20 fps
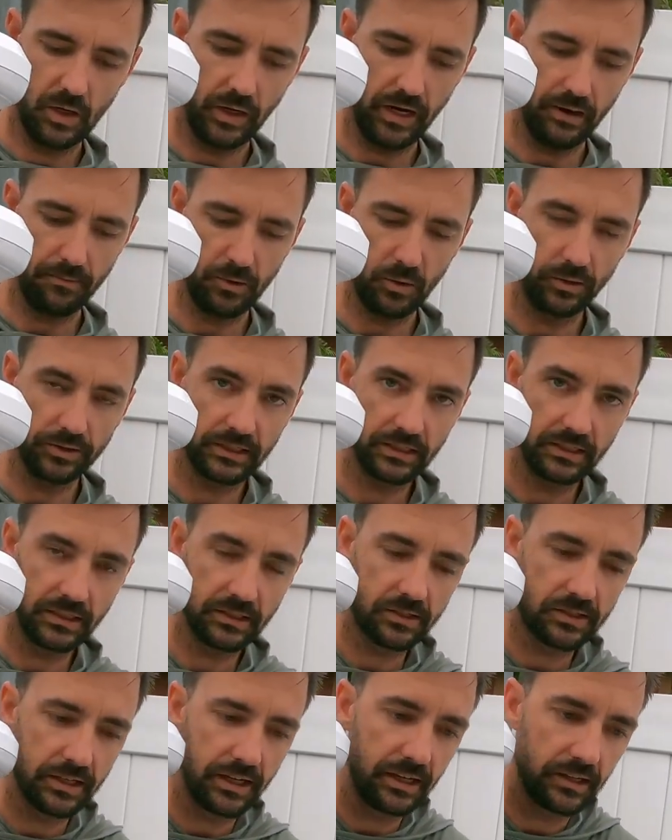Okay, but what they
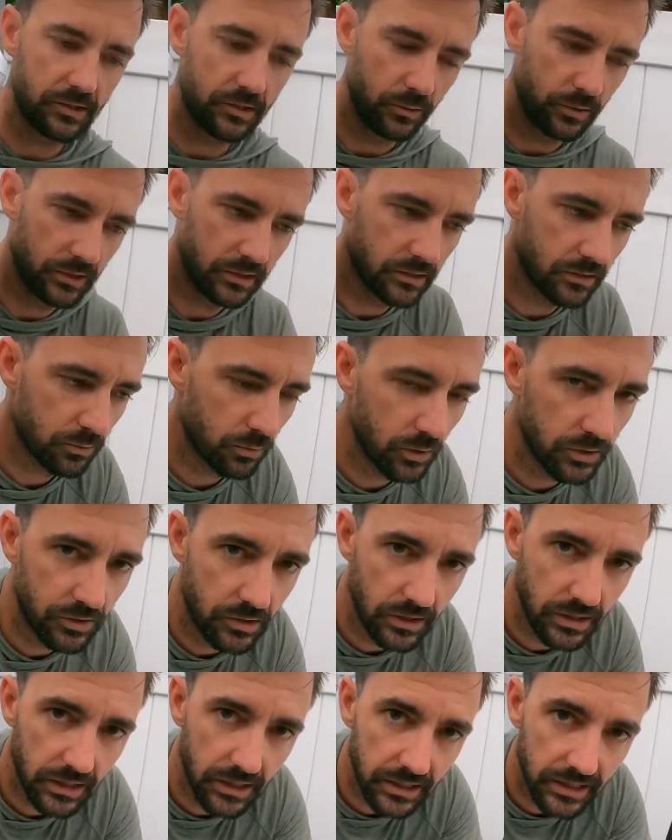did say, so
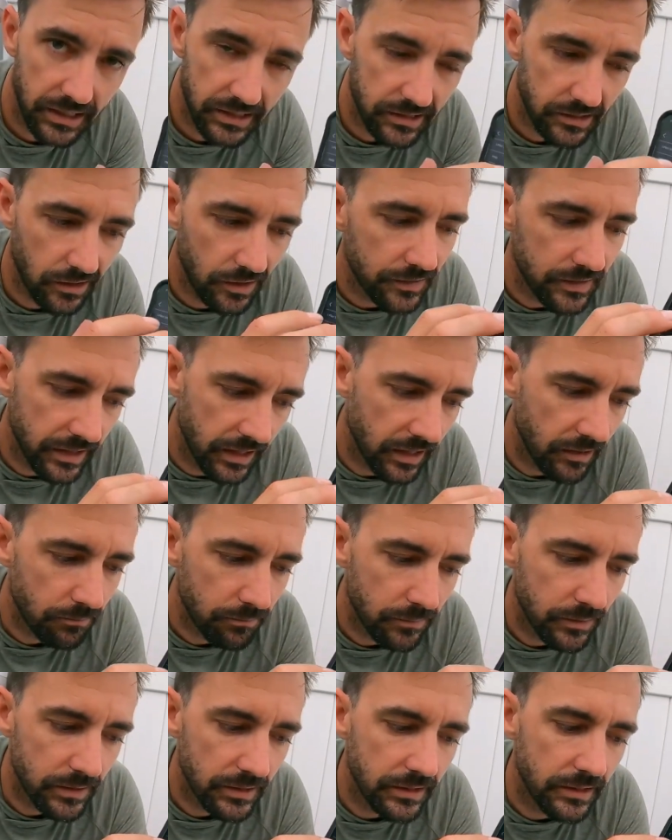once you get connected on the
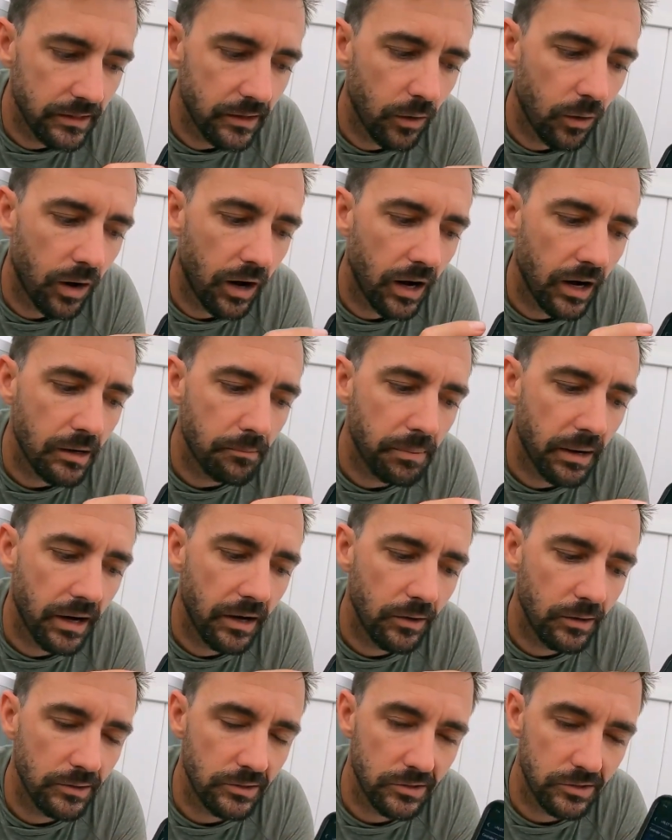app, you need to go
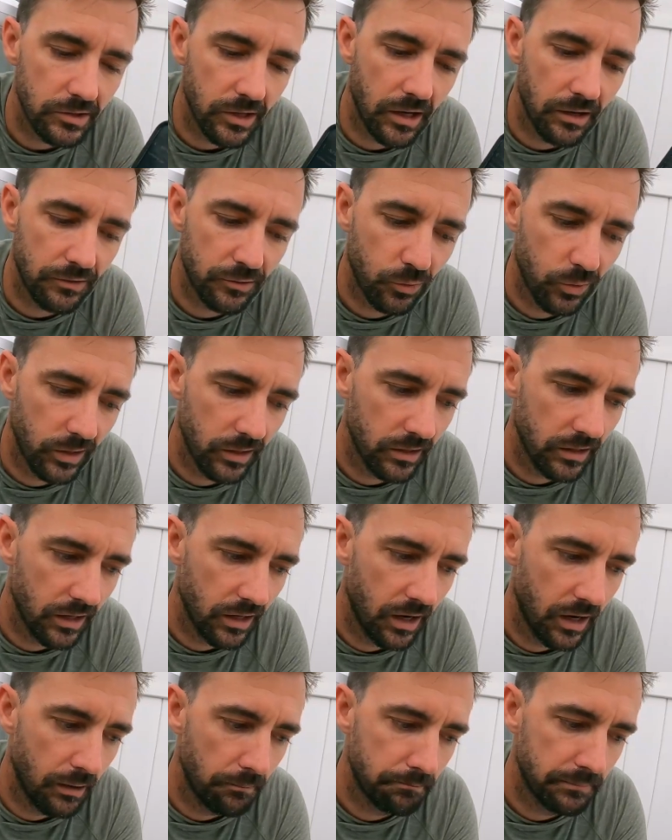iPilot software
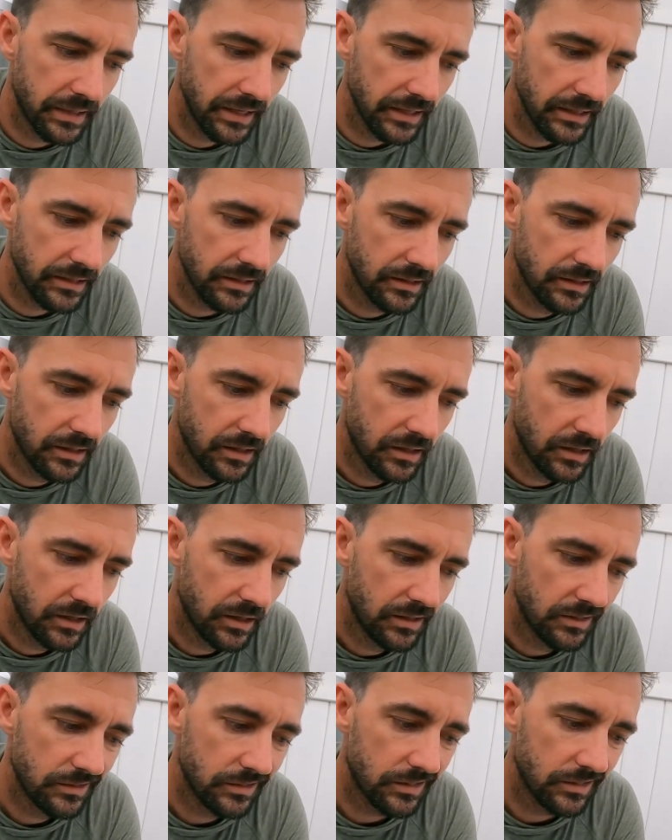update.
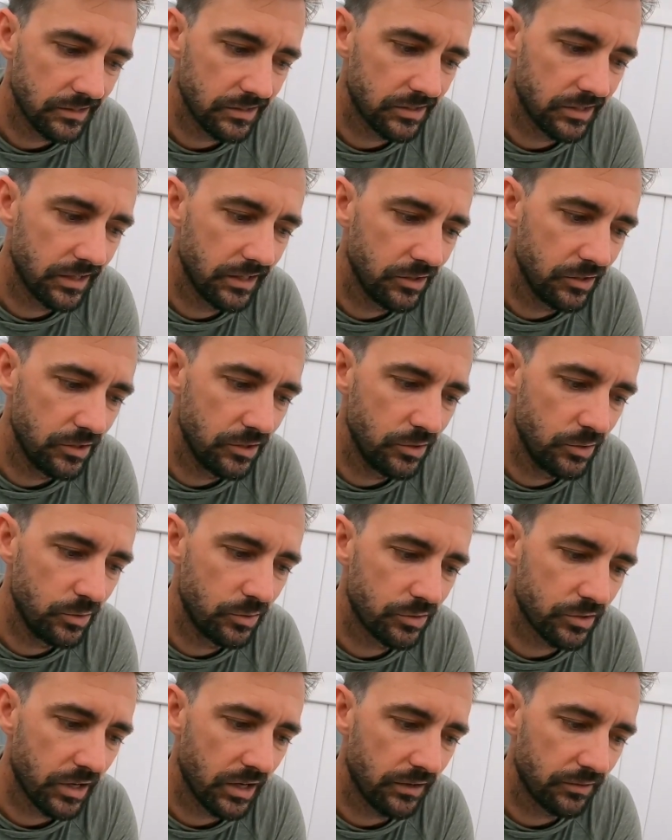It's gonna say
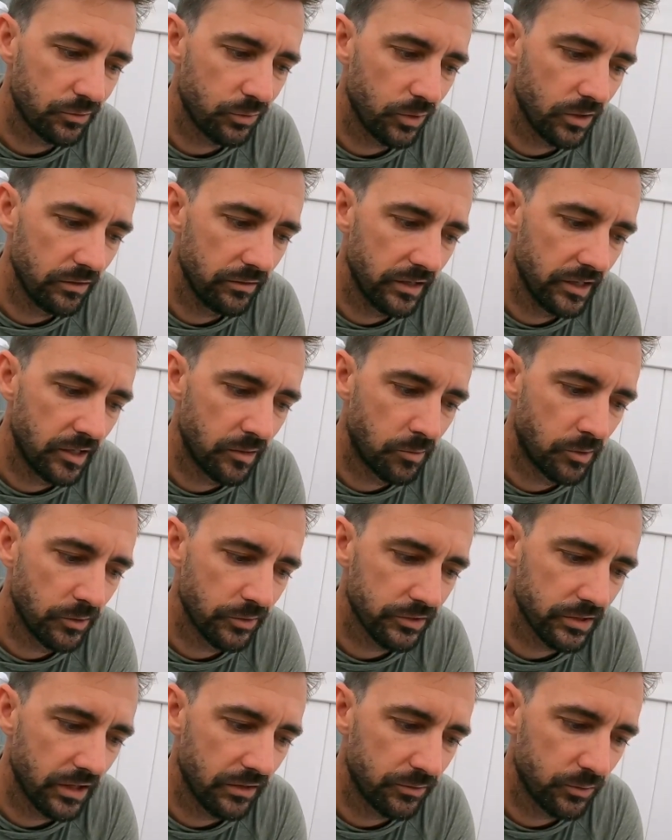new software
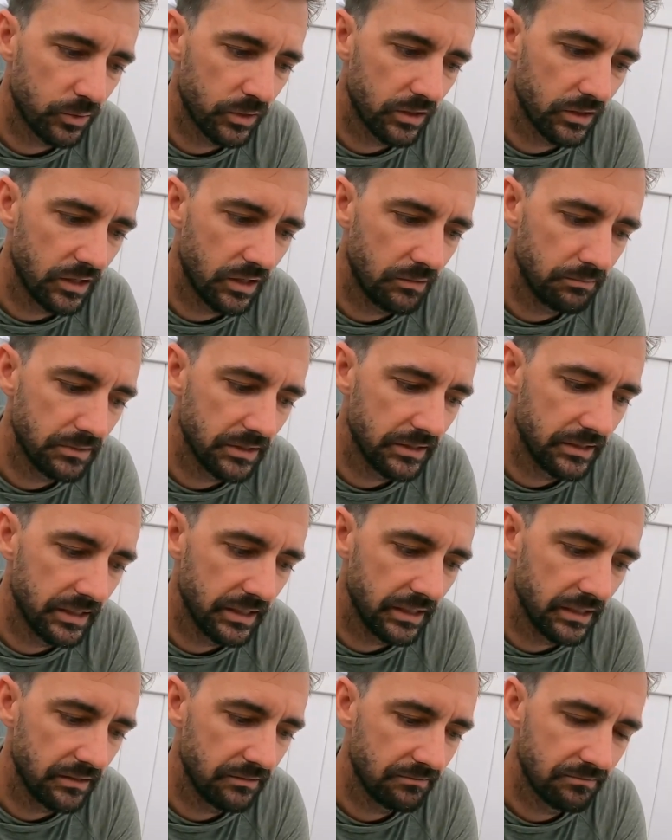available, software up to
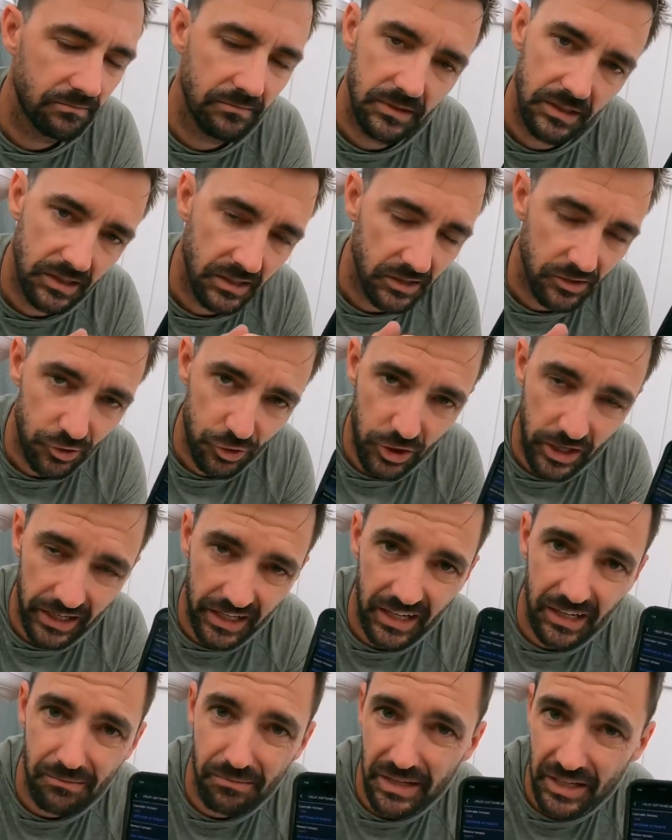date.
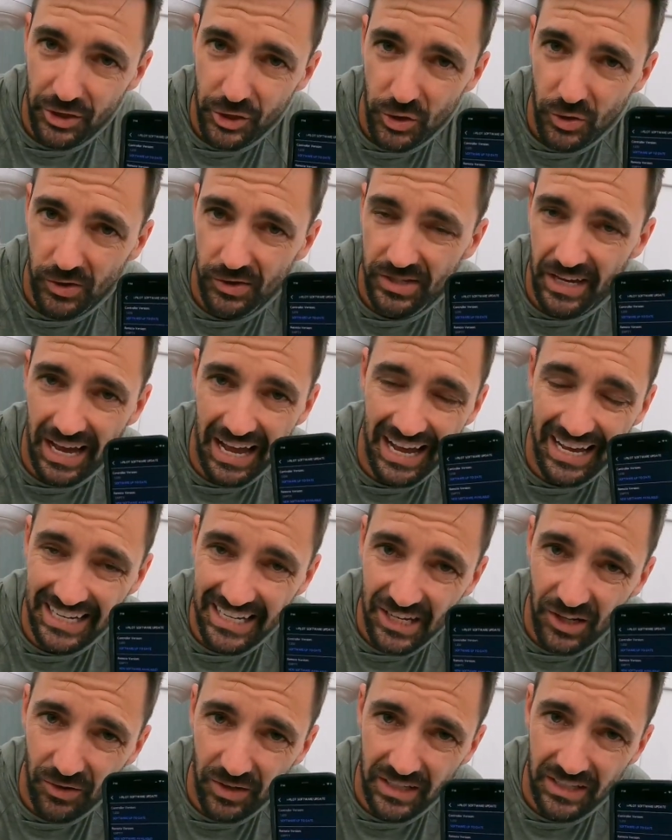Check it, make sure it's
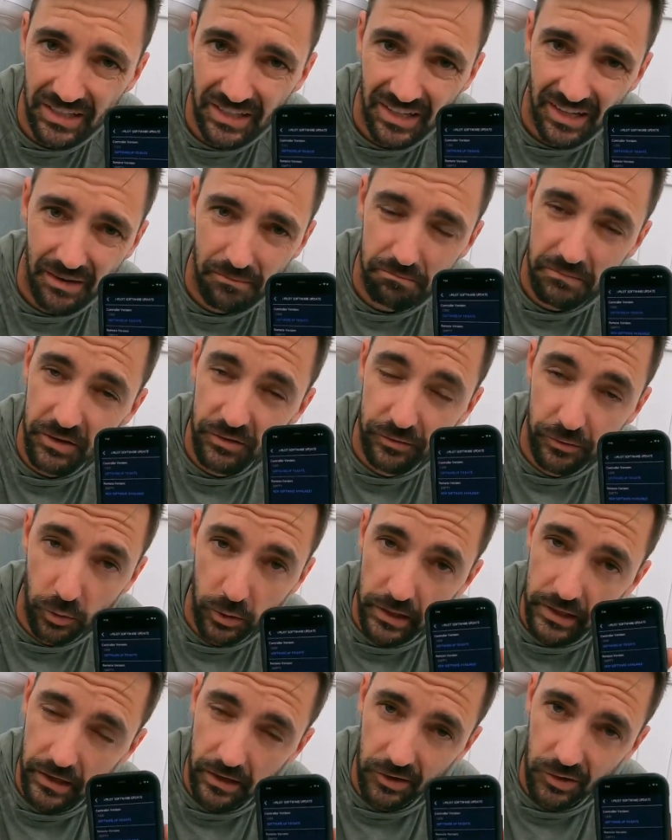accurate
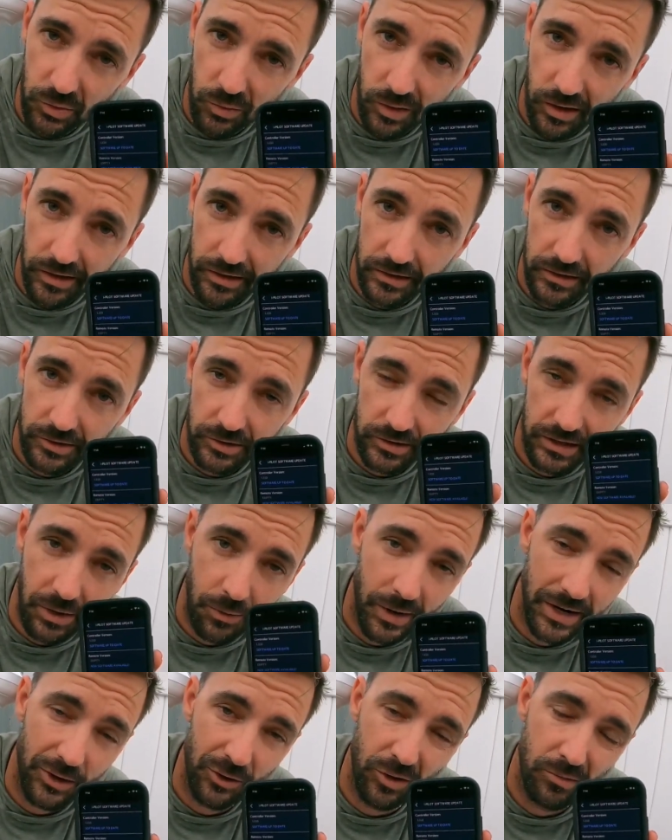before you get on the water, so
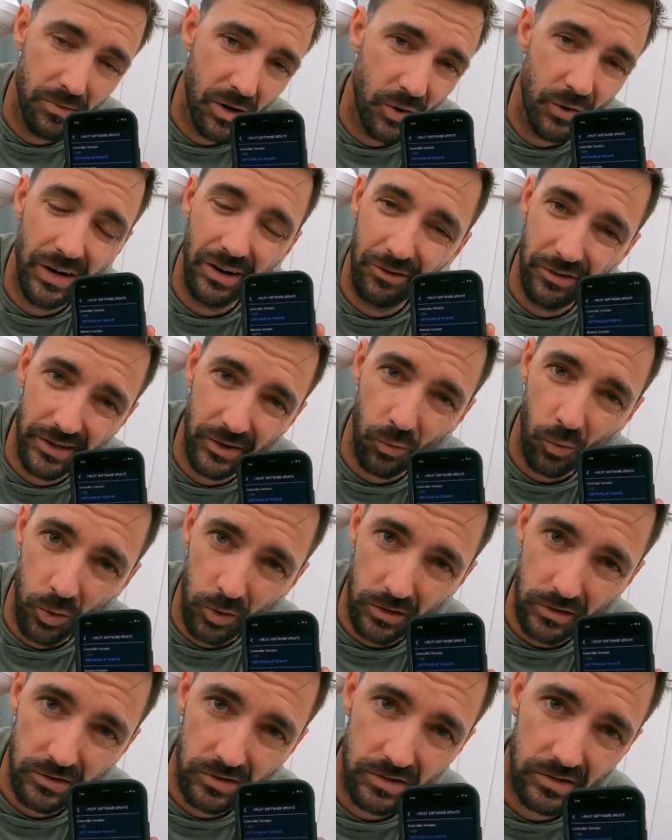that way your remote and everything
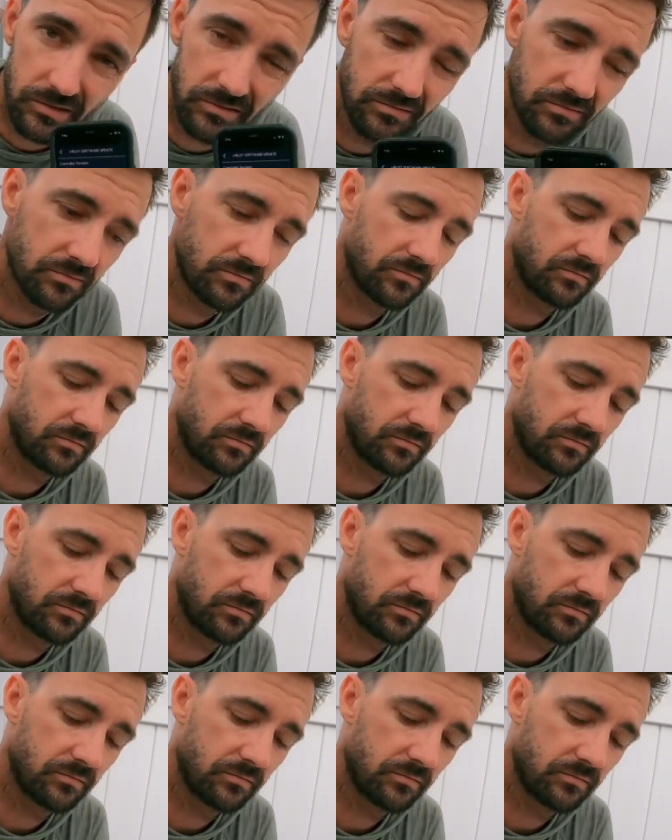works.